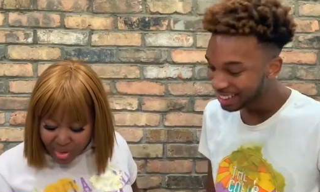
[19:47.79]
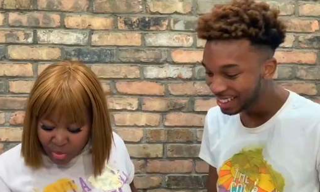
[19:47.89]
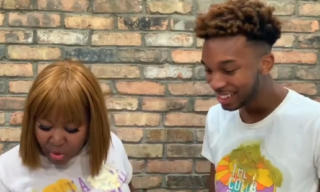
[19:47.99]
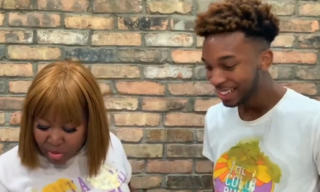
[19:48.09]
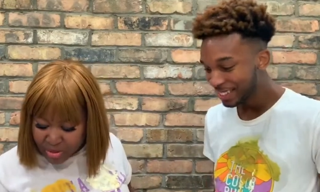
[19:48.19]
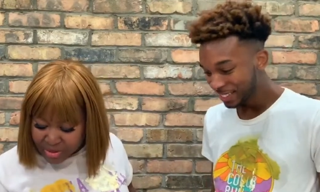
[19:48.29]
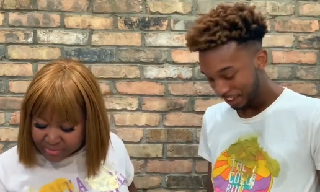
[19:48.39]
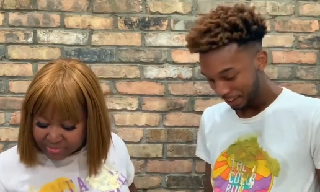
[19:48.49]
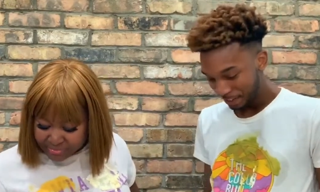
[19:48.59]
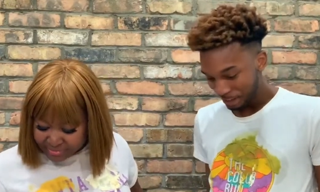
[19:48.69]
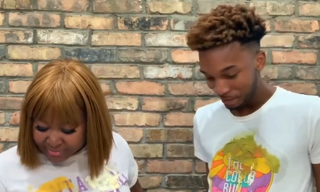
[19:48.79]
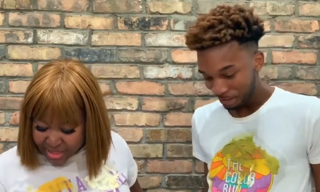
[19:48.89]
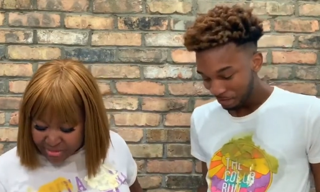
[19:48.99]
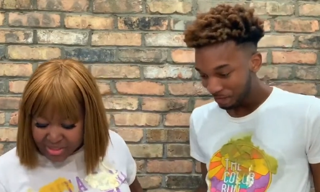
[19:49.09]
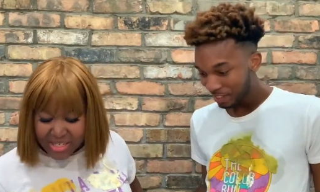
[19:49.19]
Speaker 1: Whew,
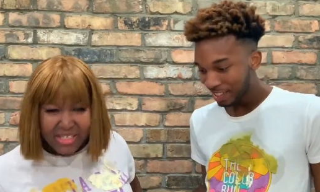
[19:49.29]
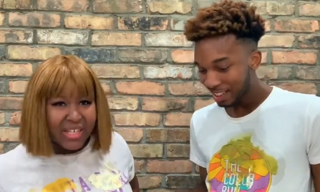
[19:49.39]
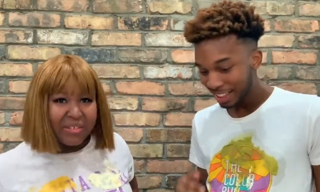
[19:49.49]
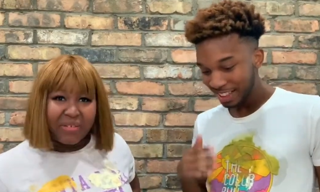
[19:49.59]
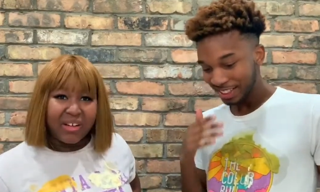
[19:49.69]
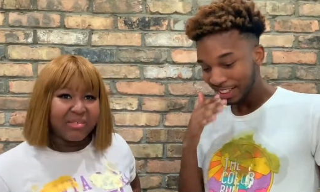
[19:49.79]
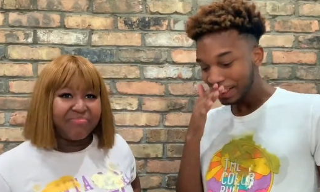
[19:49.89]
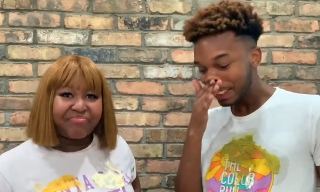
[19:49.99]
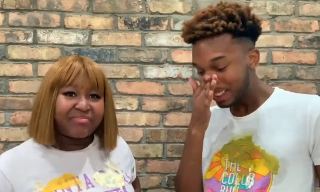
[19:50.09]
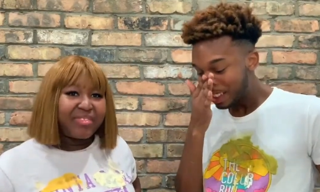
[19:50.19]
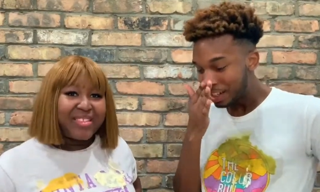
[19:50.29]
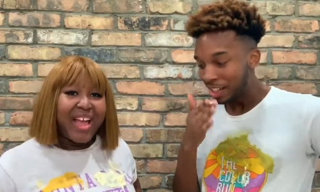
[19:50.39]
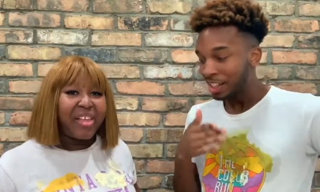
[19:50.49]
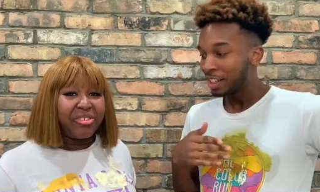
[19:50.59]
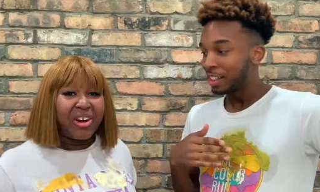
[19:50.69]
that was nasty as fuck.
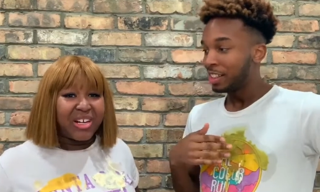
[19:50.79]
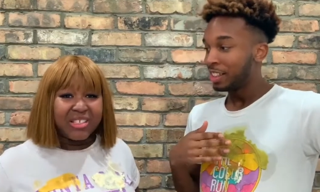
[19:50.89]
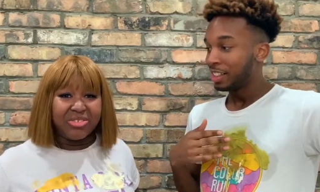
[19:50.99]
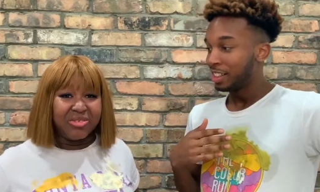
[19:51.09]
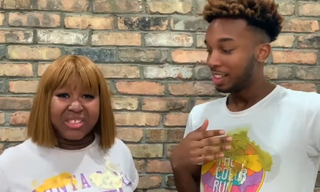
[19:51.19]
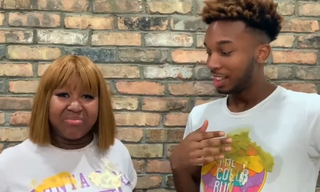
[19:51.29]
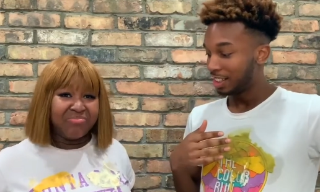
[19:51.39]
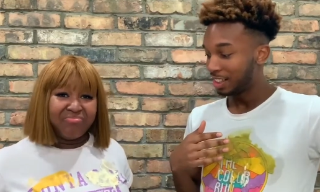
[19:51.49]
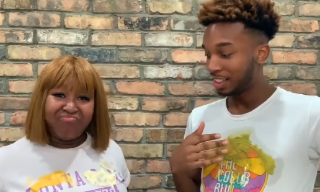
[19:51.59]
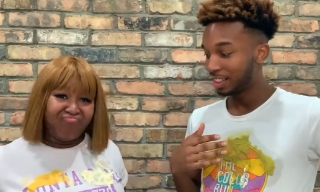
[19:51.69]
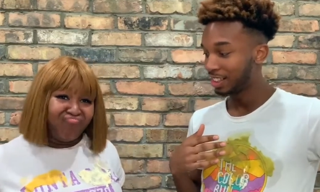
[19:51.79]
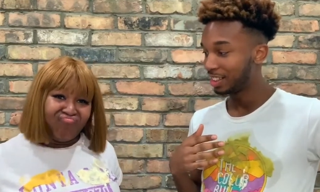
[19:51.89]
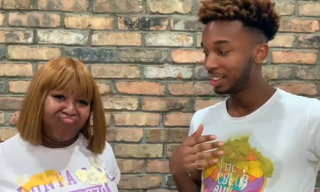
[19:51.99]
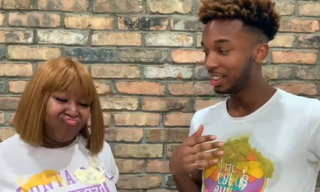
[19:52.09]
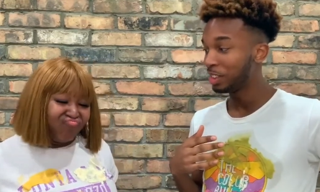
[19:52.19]
I thought I could do it.
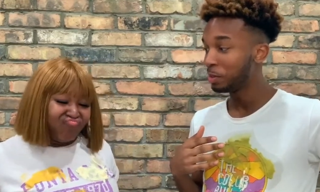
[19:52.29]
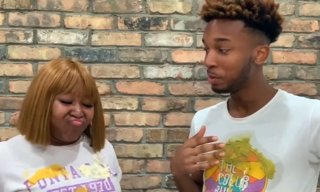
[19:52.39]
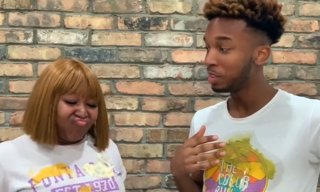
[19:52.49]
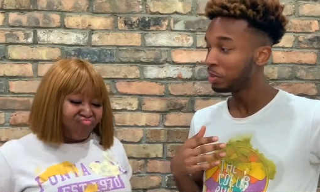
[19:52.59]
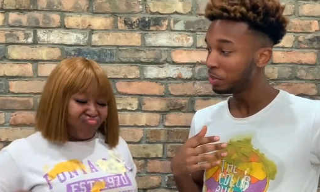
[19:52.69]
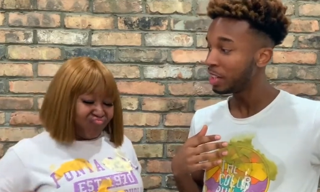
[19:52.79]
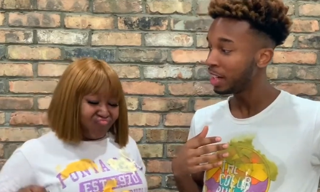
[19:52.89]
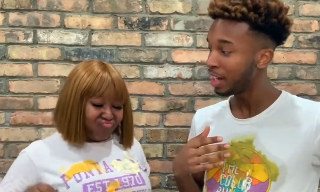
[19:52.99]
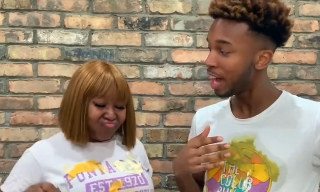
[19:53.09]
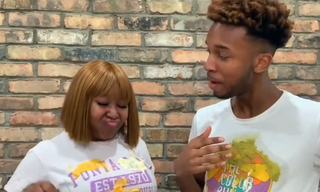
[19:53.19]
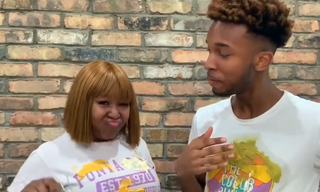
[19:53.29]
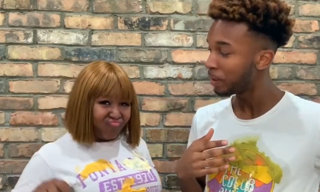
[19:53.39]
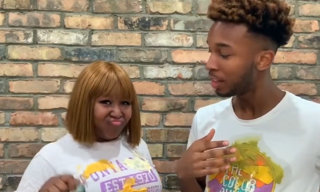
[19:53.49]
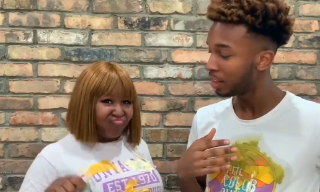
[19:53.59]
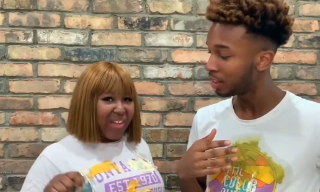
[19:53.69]
Speaker 2: You you did it
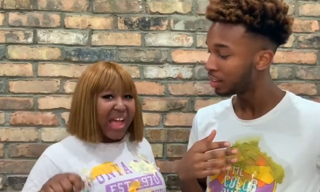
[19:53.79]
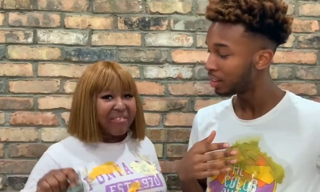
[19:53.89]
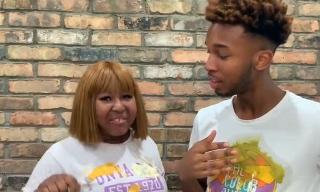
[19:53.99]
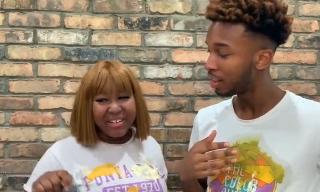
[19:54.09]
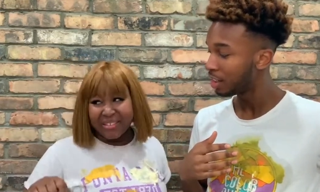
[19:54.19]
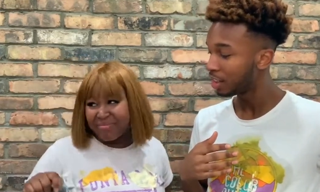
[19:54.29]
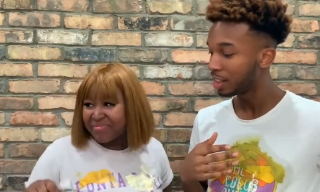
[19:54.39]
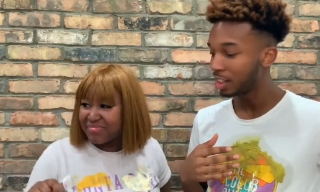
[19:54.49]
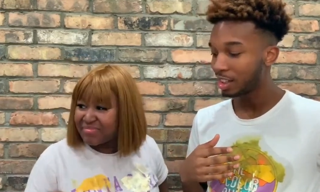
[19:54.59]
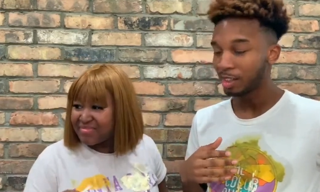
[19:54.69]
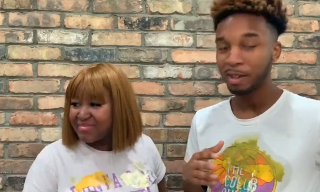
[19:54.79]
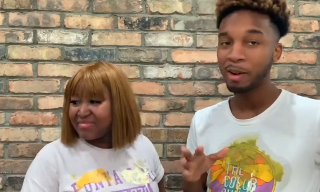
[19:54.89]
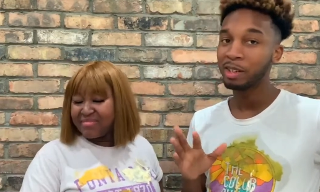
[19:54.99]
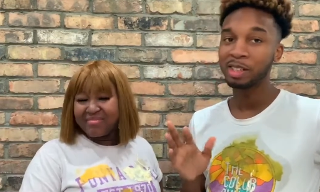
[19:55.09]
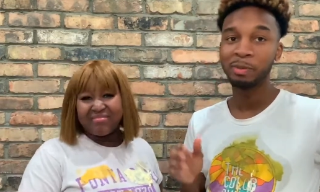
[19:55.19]
halfway. Halfway.
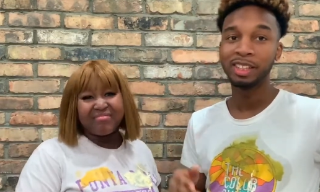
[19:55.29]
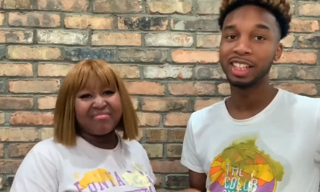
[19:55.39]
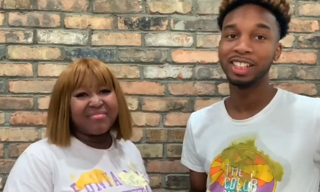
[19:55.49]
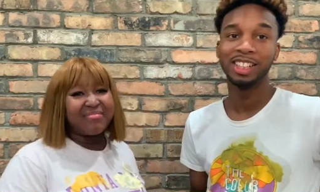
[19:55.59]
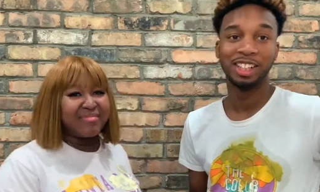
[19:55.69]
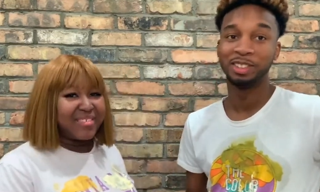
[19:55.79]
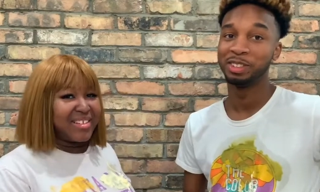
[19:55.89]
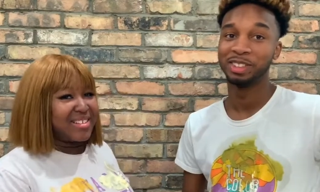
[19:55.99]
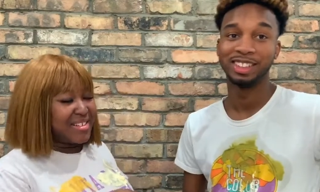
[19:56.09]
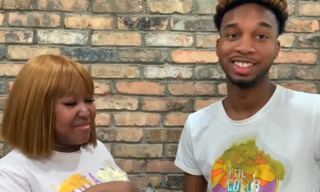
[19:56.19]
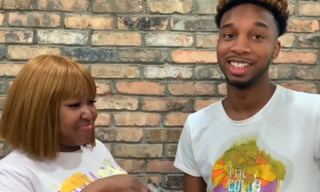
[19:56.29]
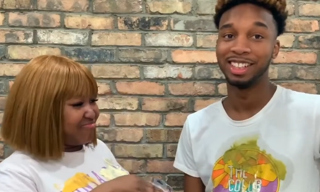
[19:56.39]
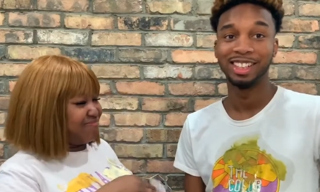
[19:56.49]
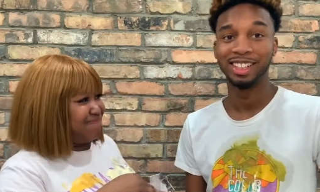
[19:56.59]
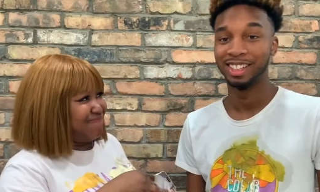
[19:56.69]
I would have spent that shit on people. Uh,
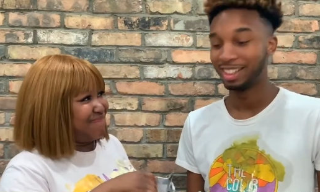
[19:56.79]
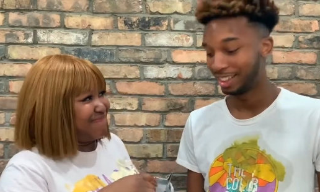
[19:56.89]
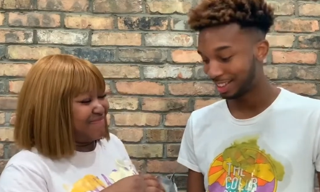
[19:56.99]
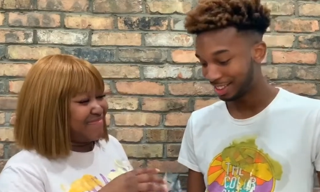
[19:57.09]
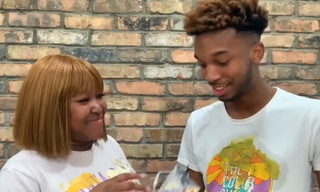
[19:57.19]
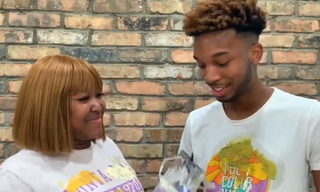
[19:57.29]
uh.